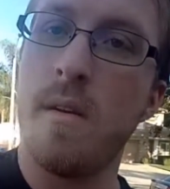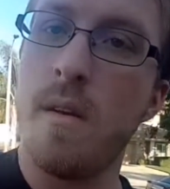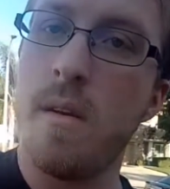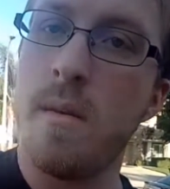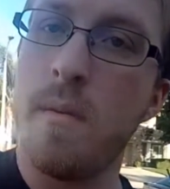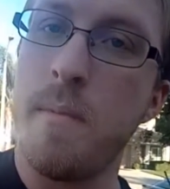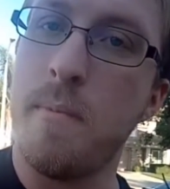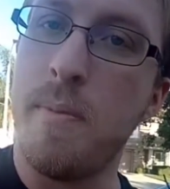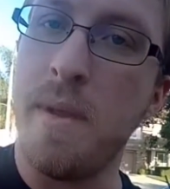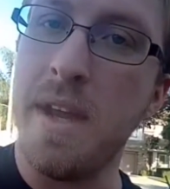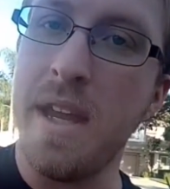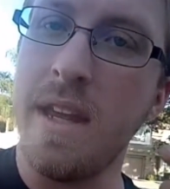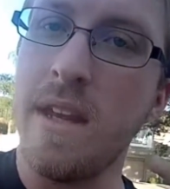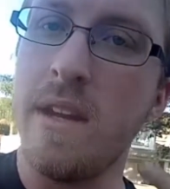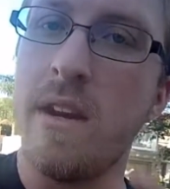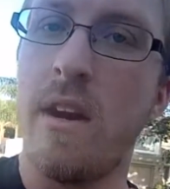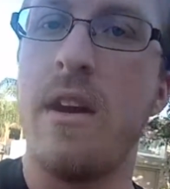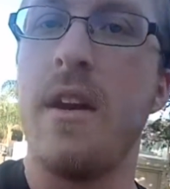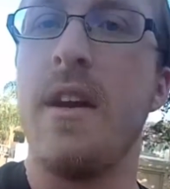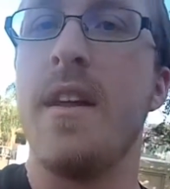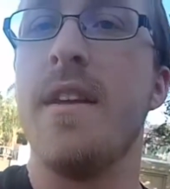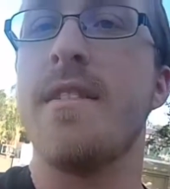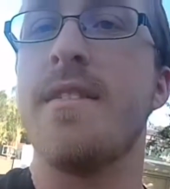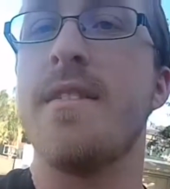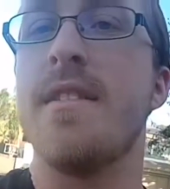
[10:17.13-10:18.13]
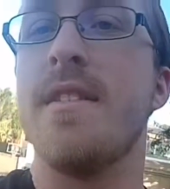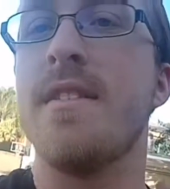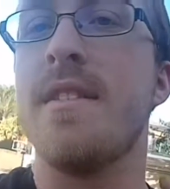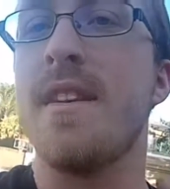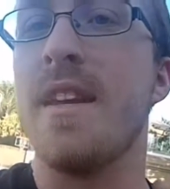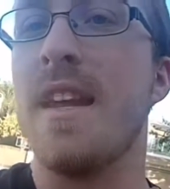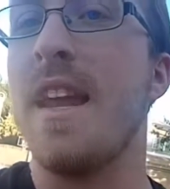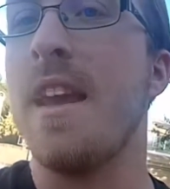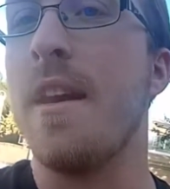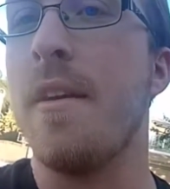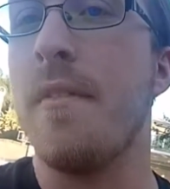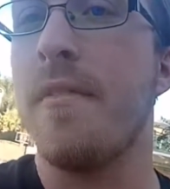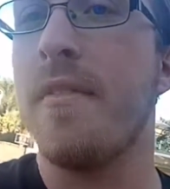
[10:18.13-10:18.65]
Being an artist is a
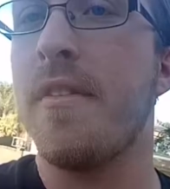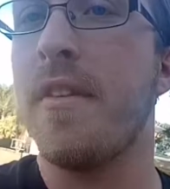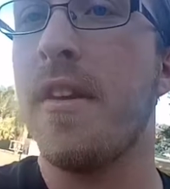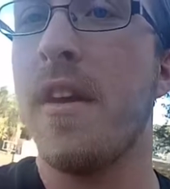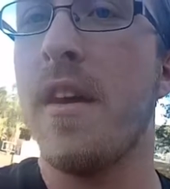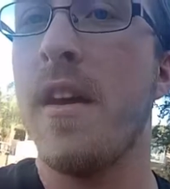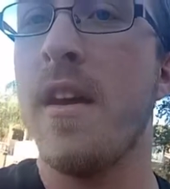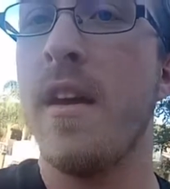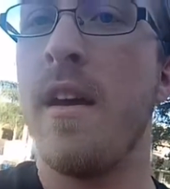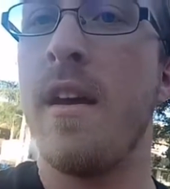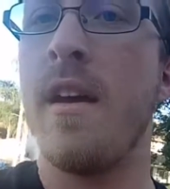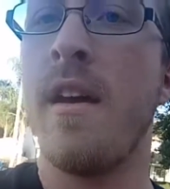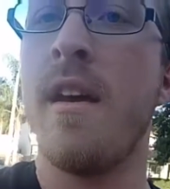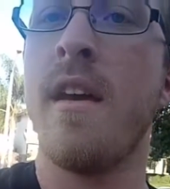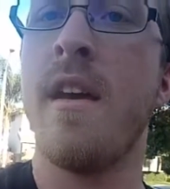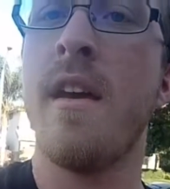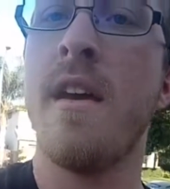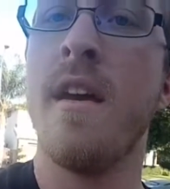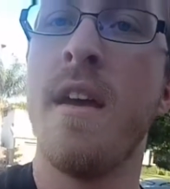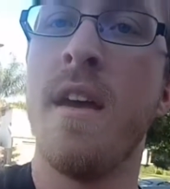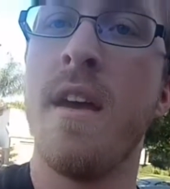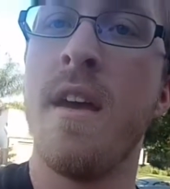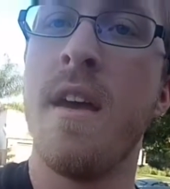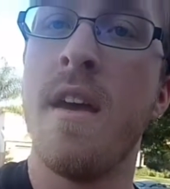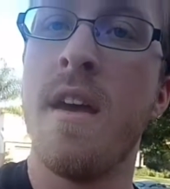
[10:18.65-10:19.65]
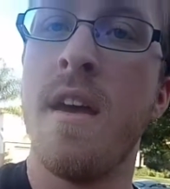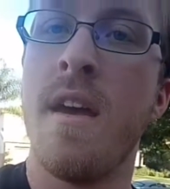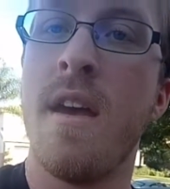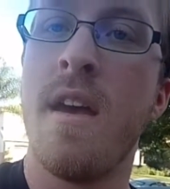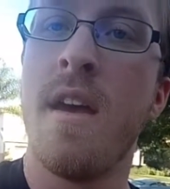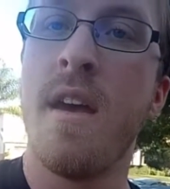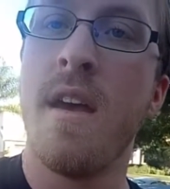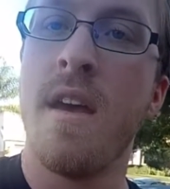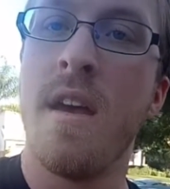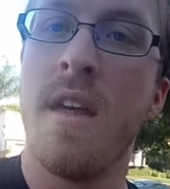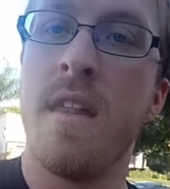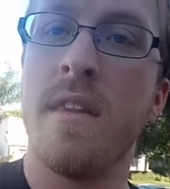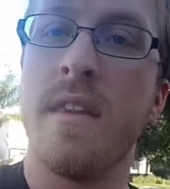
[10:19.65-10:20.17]
gift
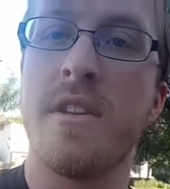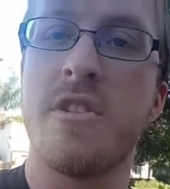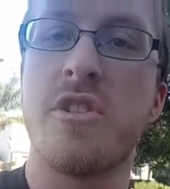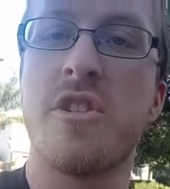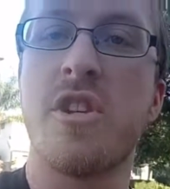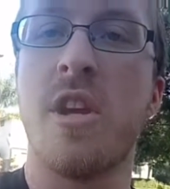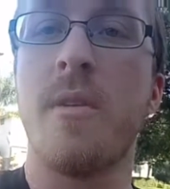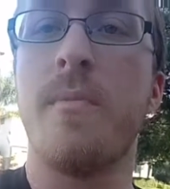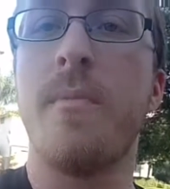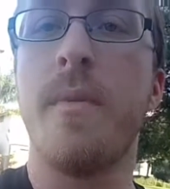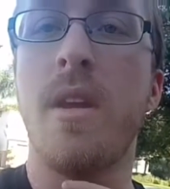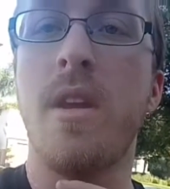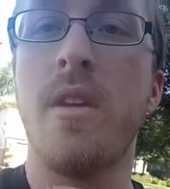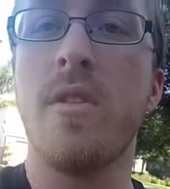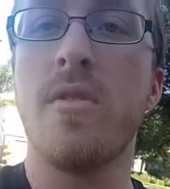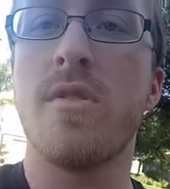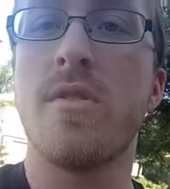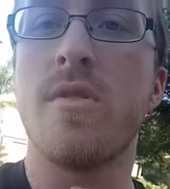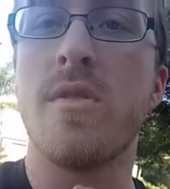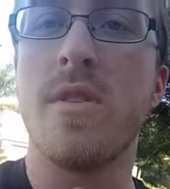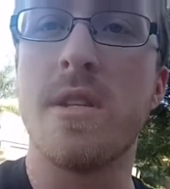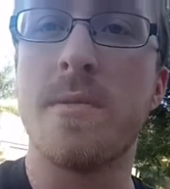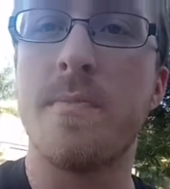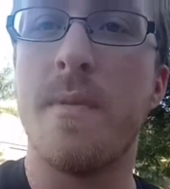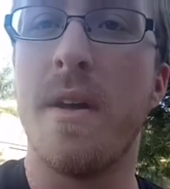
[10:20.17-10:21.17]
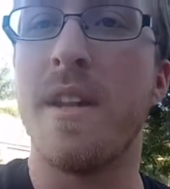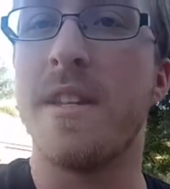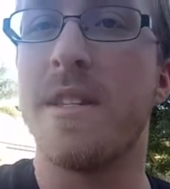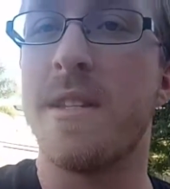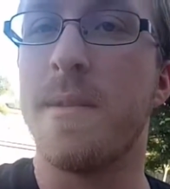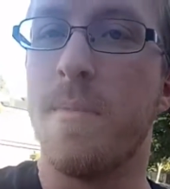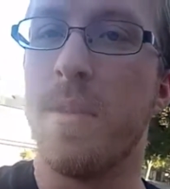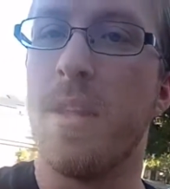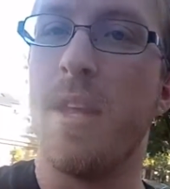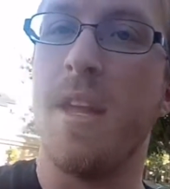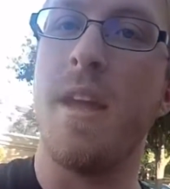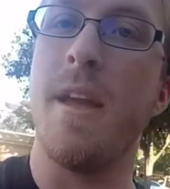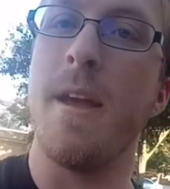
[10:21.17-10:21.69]
that should be used responsibly.